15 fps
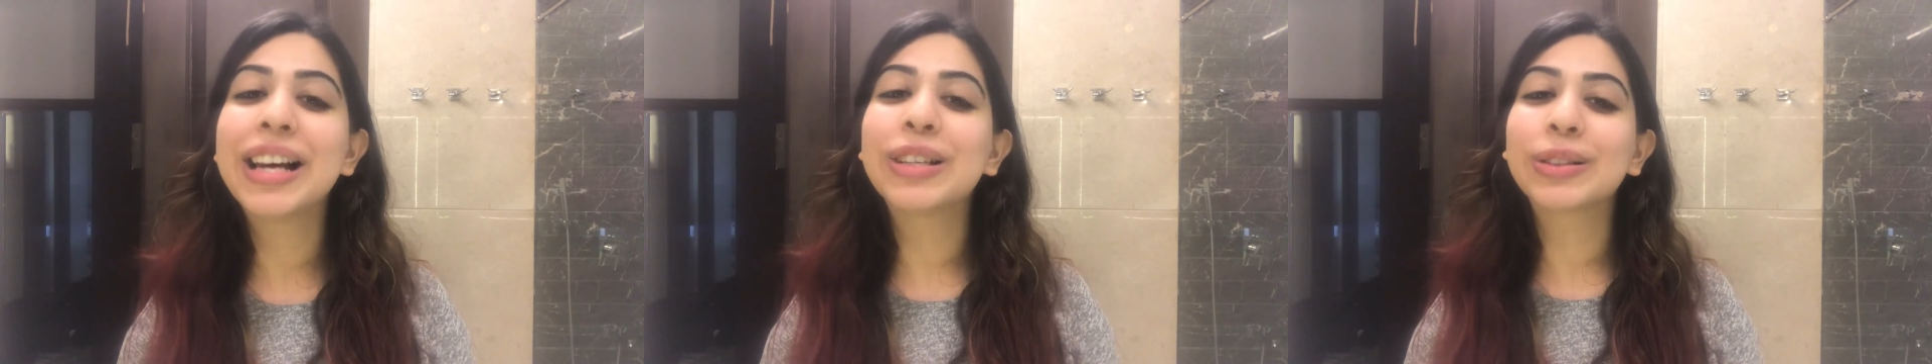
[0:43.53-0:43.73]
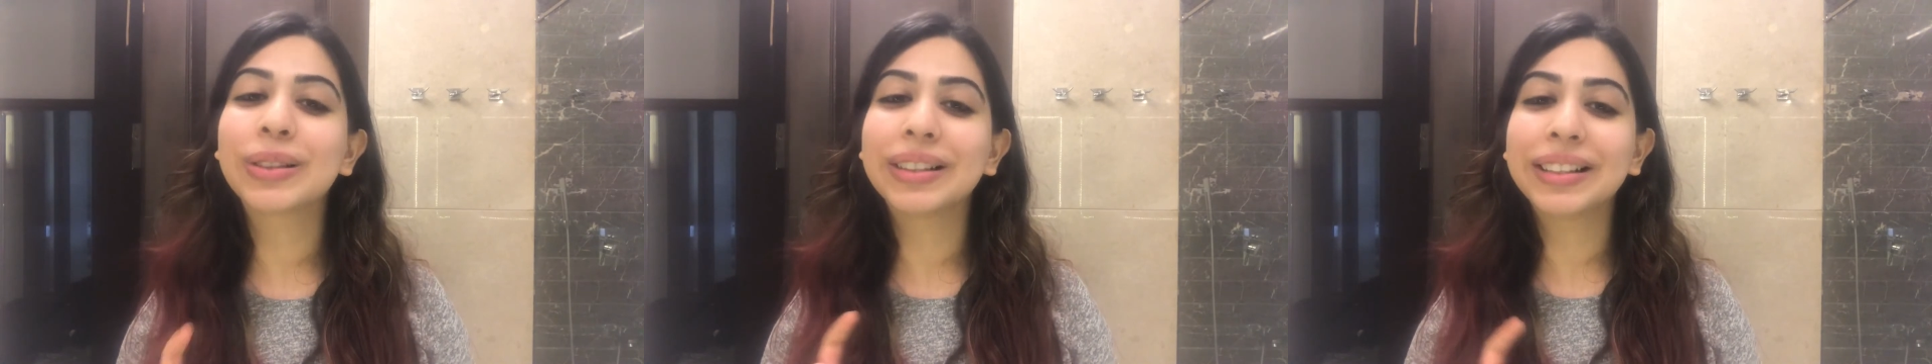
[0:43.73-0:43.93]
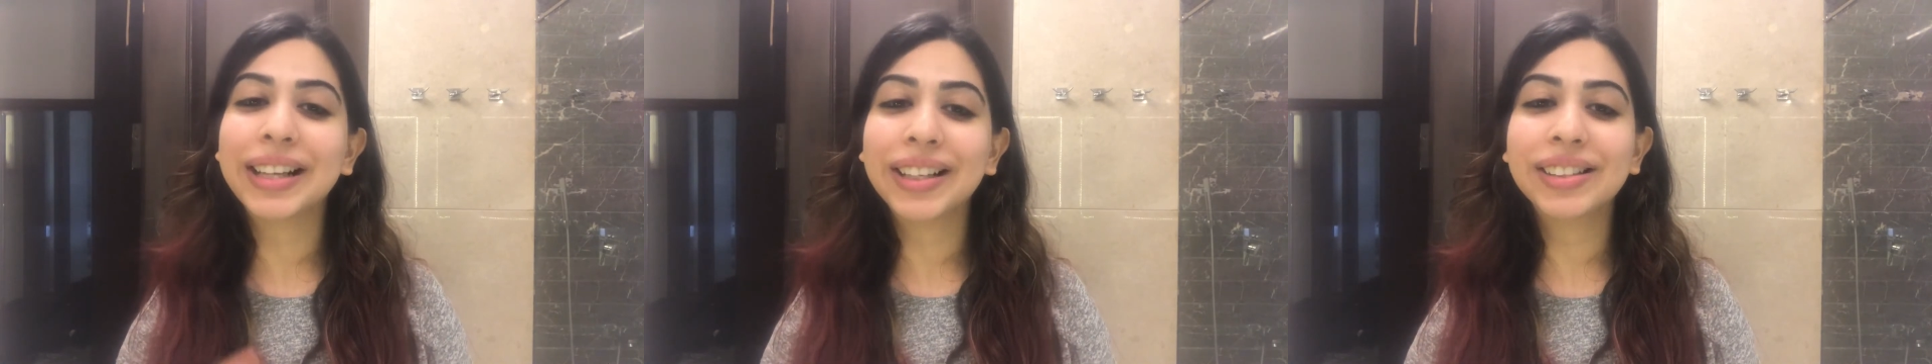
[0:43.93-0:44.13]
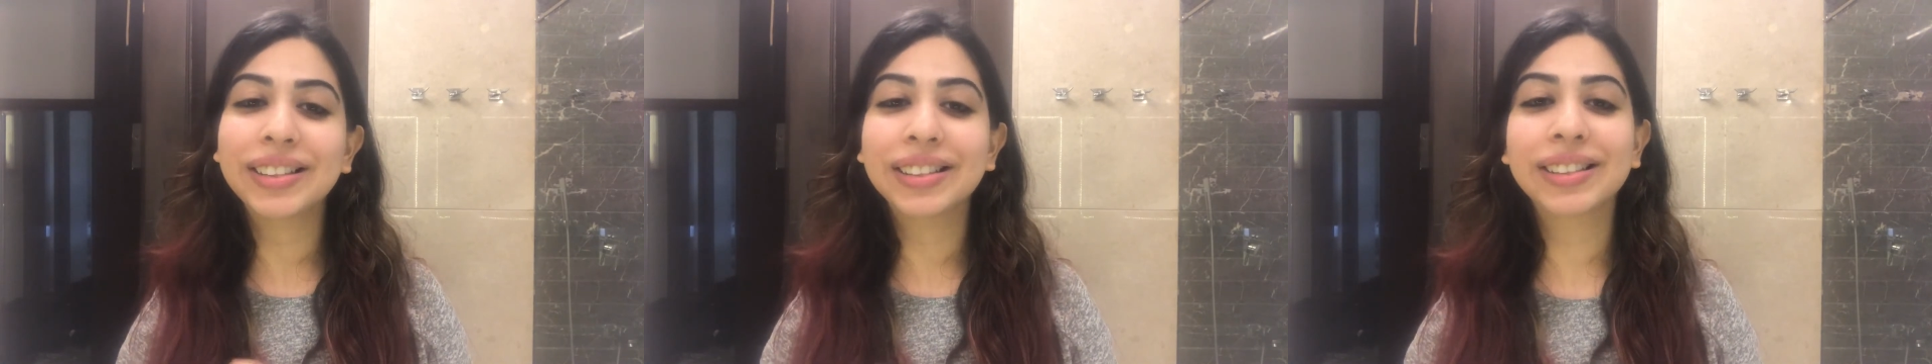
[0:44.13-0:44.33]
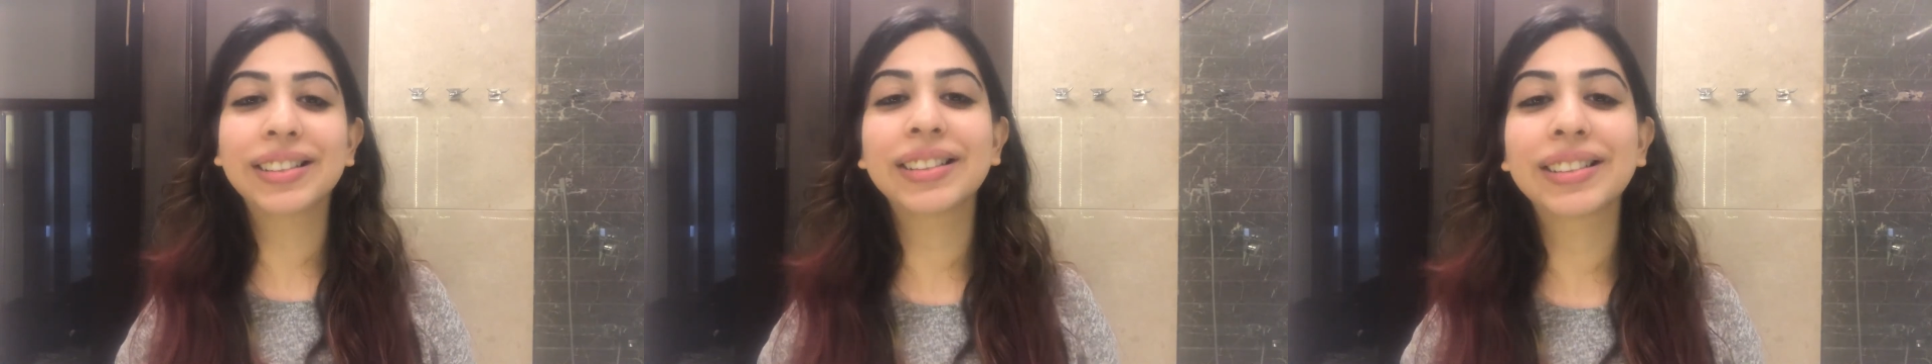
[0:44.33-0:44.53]
So let's
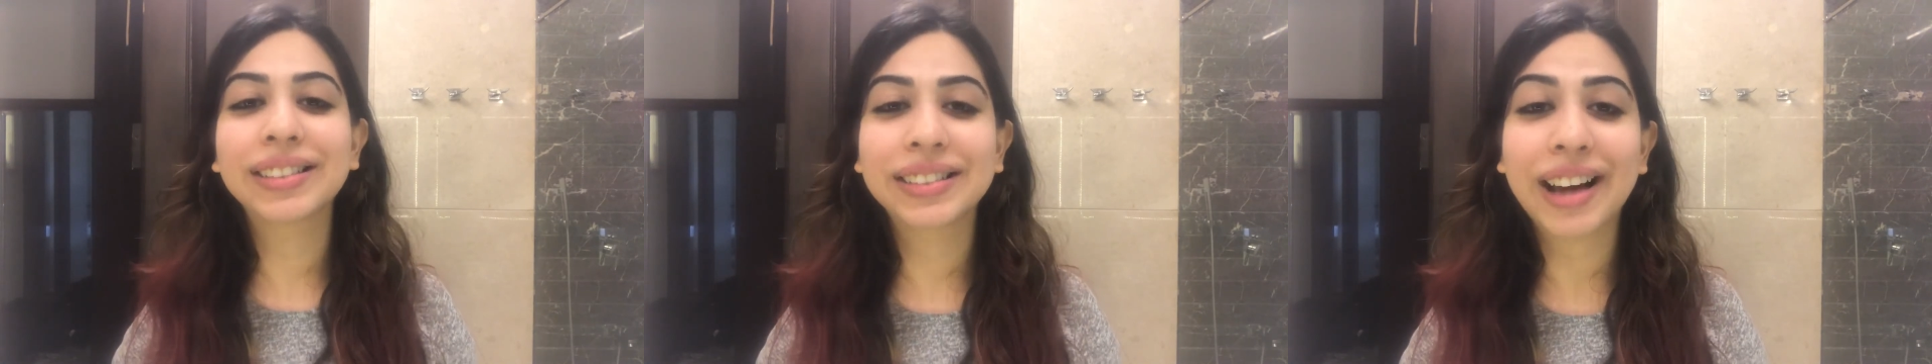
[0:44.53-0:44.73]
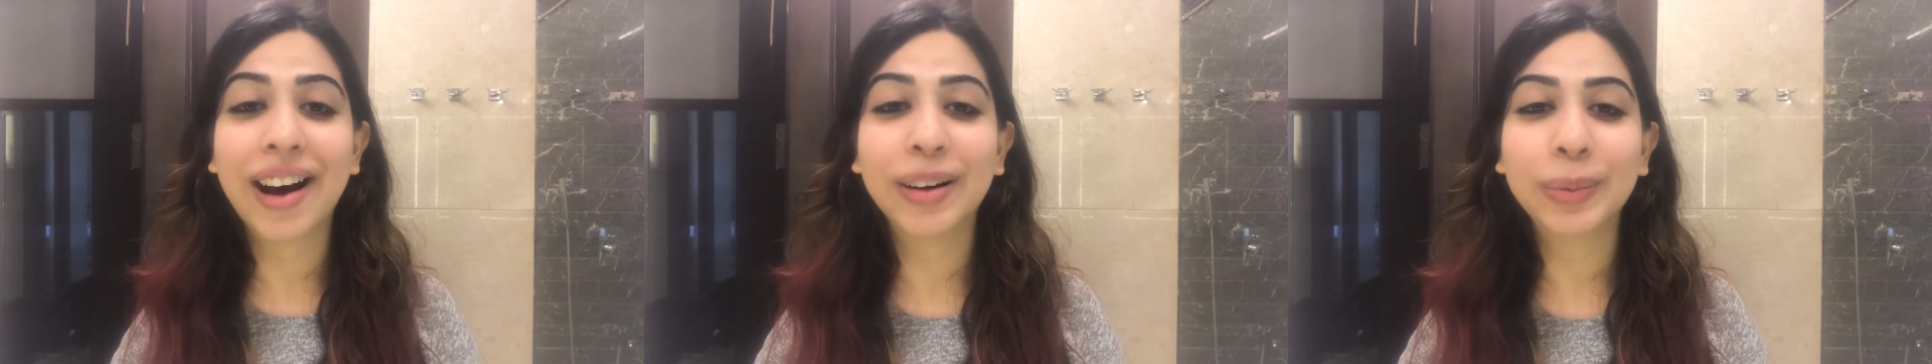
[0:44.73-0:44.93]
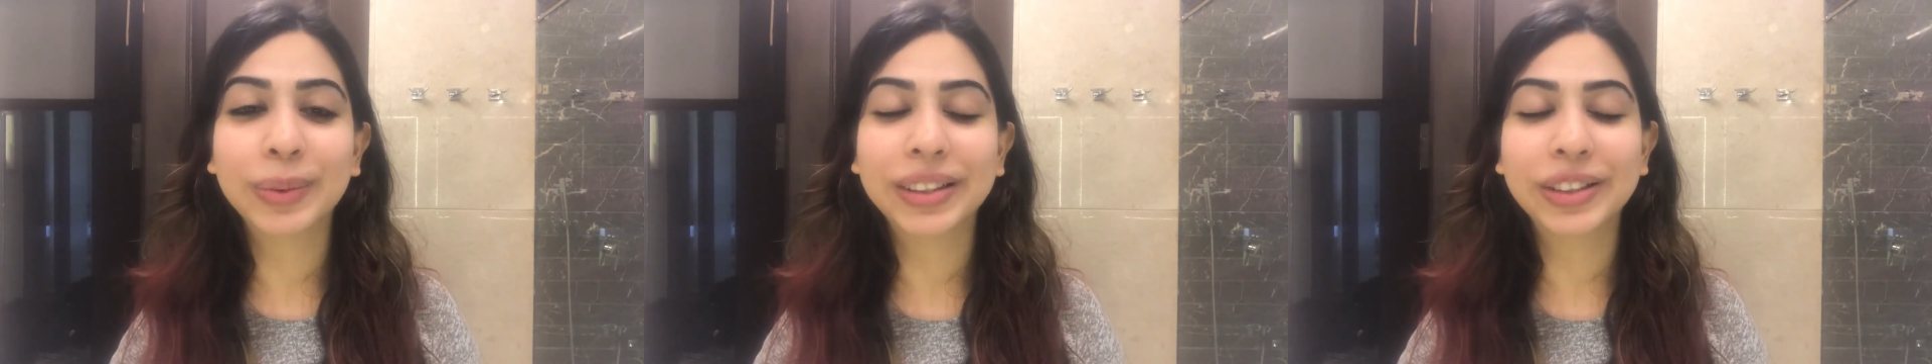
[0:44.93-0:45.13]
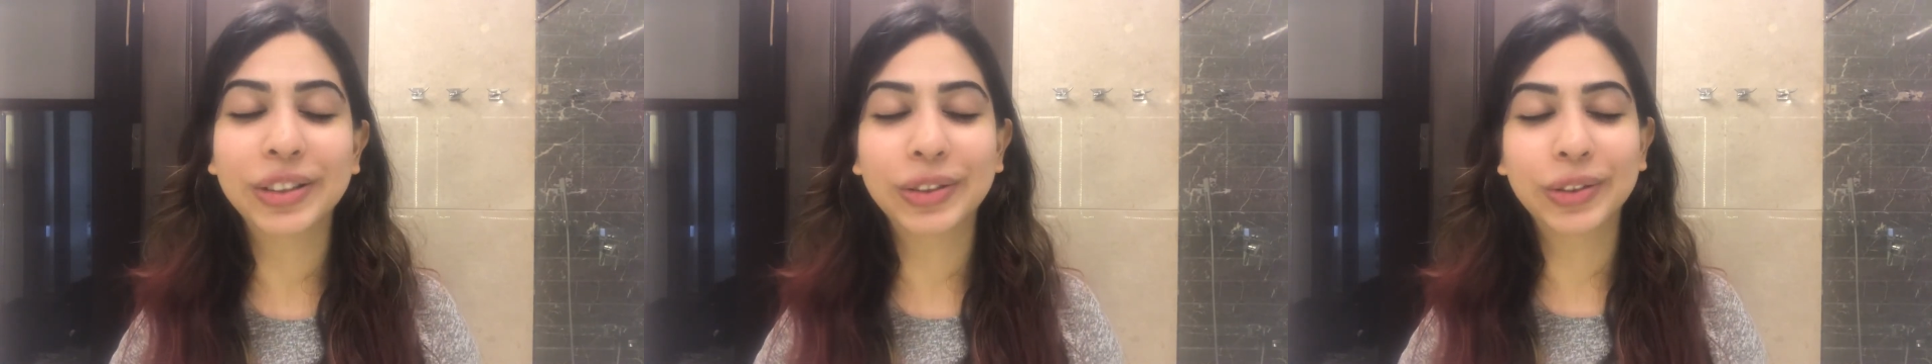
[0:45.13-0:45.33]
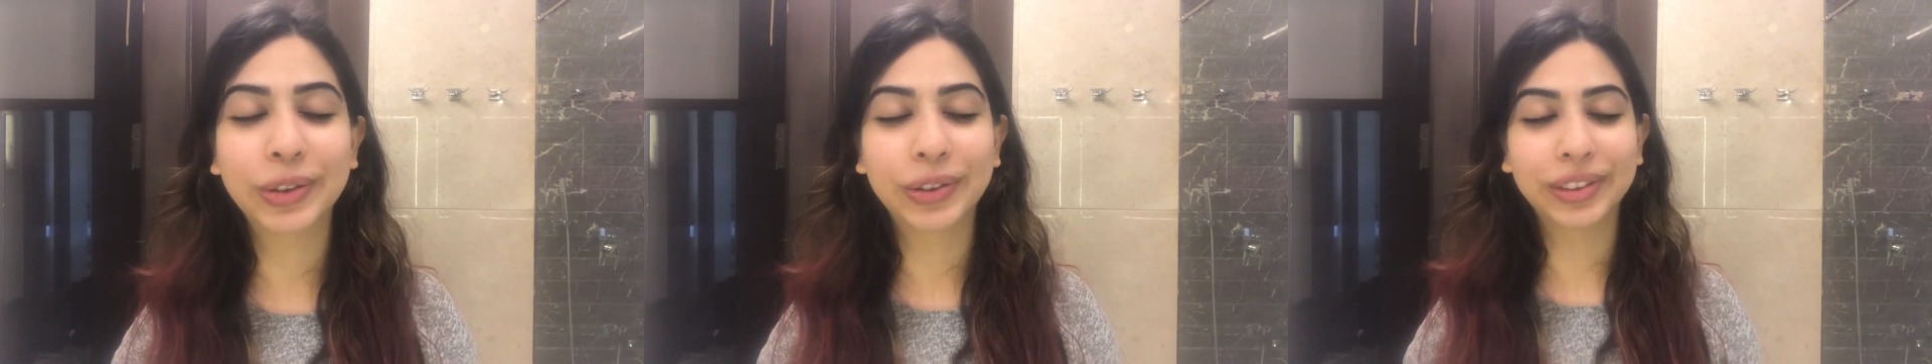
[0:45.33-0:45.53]
start with the
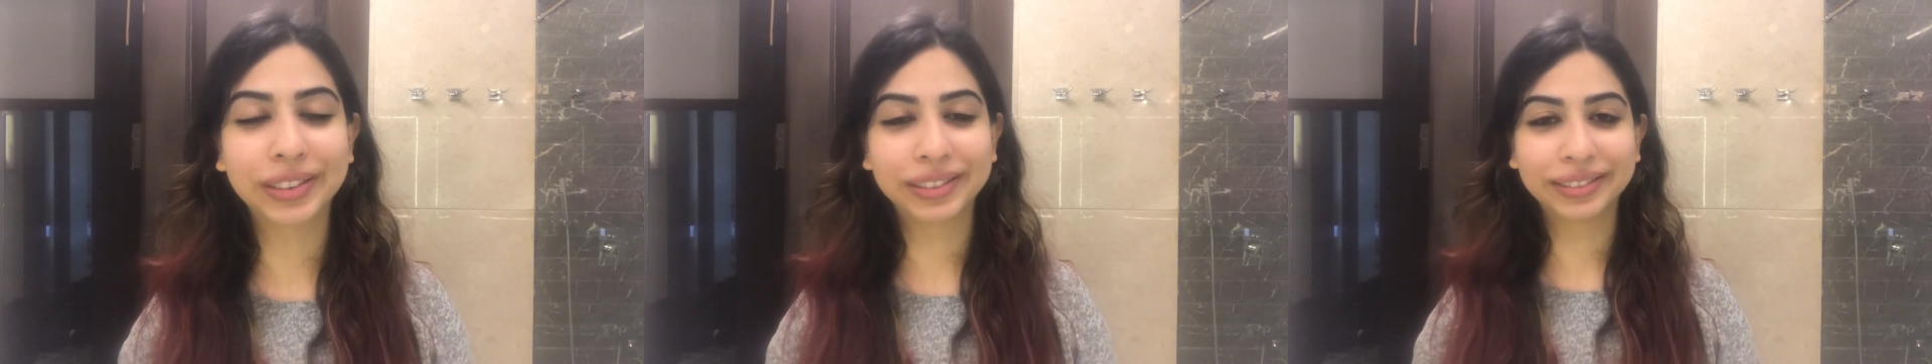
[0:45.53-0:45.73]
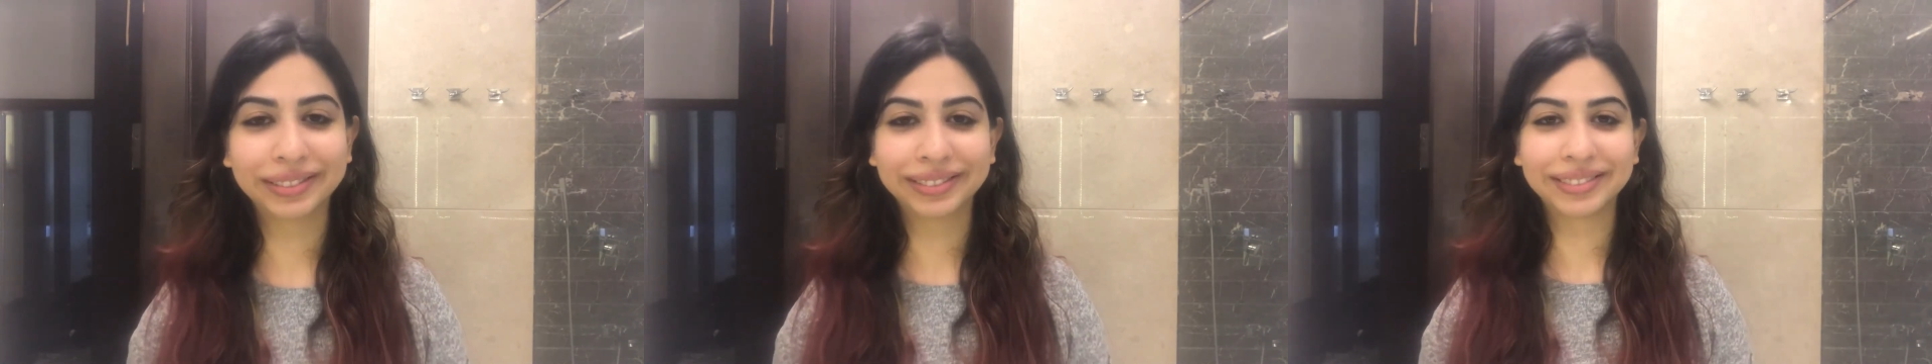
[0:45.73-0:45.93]
tutorial.